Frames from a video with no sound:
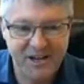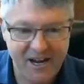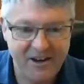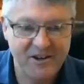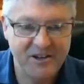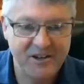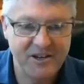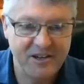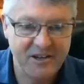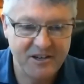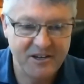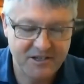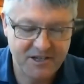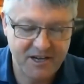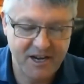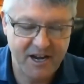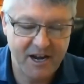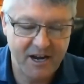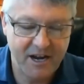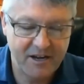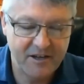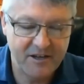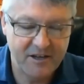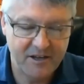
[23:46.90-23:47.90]
do you
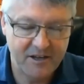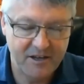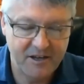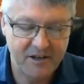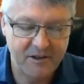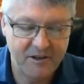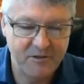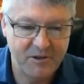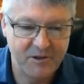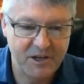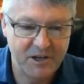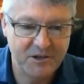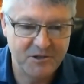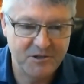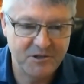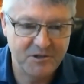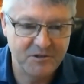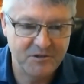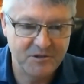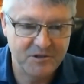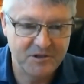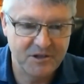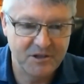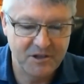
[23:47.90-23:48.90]
attack the
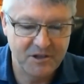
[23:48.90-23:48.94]
issues